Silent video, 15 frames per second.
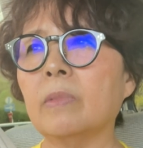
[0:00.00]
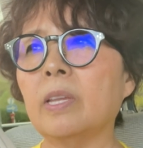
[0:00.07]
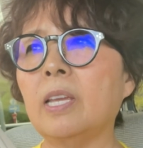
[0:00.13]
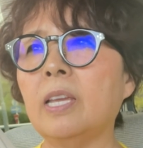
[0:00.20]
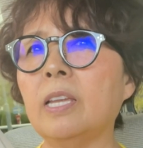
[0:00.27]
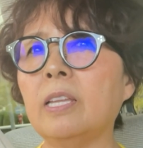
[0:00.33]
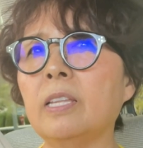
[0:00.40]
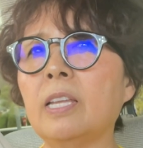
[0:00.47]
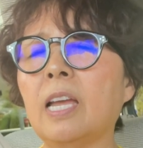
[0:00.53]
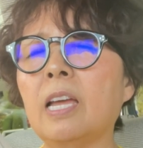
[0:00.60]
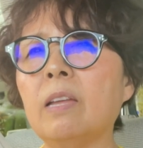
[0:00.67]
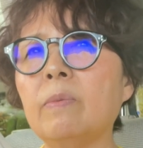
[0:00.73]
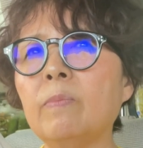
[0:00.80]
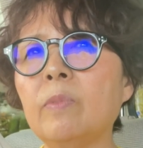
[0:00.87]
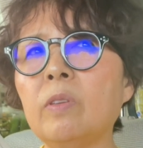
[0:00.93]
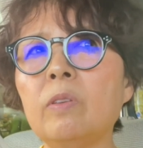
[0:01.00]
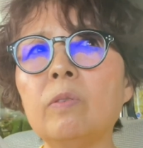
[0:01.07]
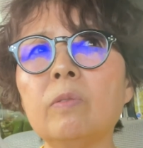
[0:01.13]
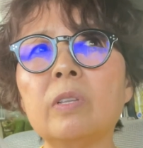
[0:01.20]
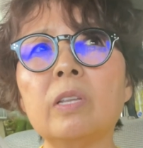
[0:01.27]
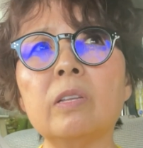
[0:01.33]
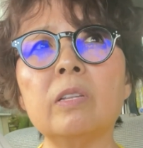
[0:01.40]
And I'm
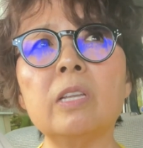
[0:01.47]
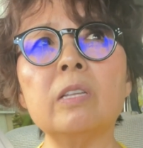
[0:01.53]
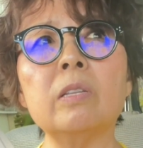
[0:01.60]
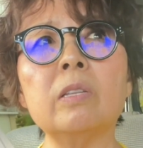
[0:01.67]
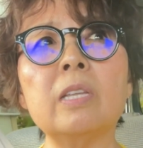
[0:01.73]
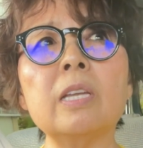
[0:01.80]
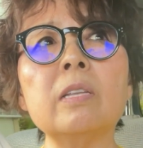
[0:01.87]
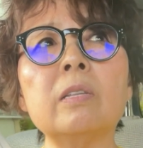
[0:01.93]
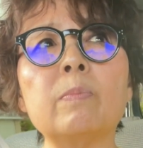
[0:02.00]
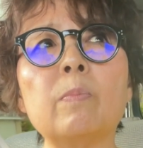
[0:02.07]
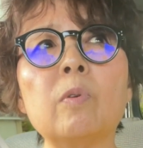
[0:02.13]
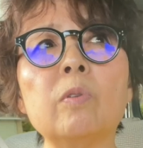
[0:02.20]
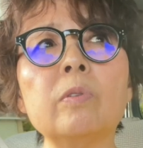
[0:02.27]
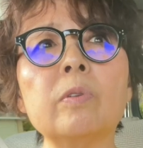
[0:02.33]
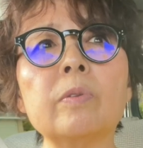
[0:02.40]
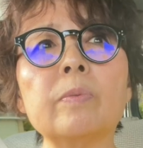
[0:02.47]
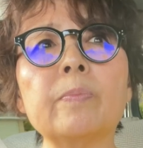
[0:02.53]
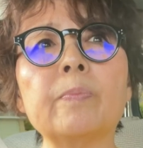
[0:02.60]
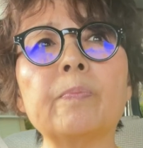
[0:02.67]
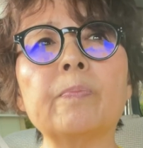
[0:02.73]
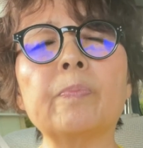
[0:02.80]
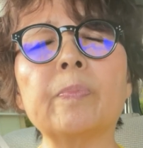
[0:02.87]
using this textbook
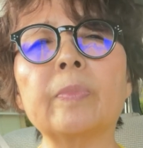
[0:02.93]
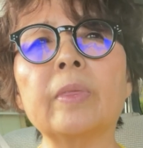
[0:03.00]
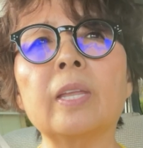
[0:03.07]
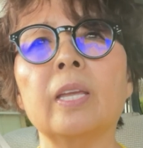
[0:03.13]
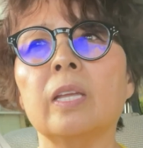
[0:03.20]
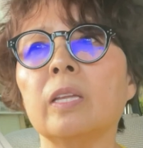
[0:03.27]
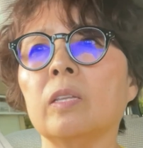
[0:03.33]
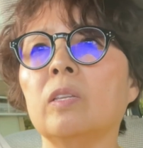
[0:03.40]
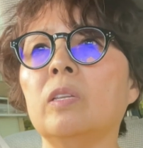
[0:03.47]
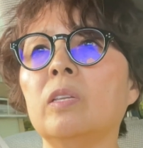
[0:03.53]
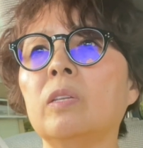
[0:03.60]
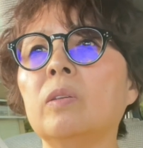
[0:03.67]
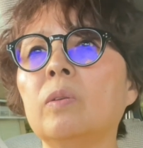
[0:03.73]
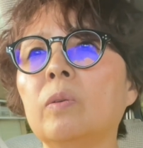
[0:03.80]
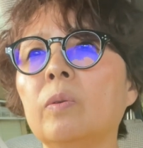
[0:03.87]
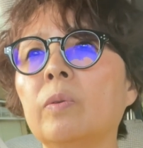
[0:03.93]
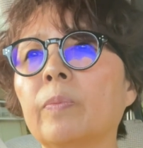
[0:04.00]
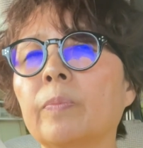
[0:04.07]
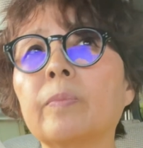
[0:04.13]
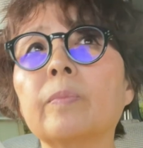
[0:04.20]
to